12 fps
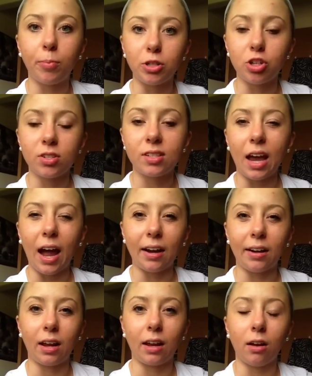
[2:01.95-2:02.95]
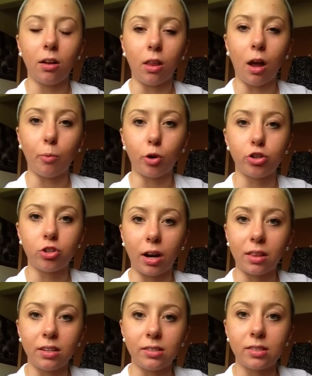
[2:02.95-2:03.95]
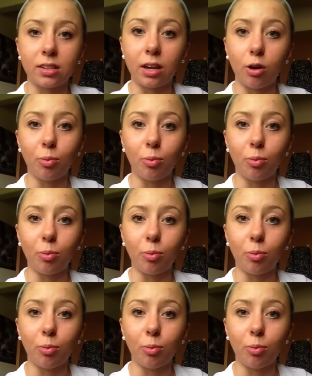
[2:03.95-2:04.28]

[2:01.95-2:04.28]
but just adding a lot more strength and skill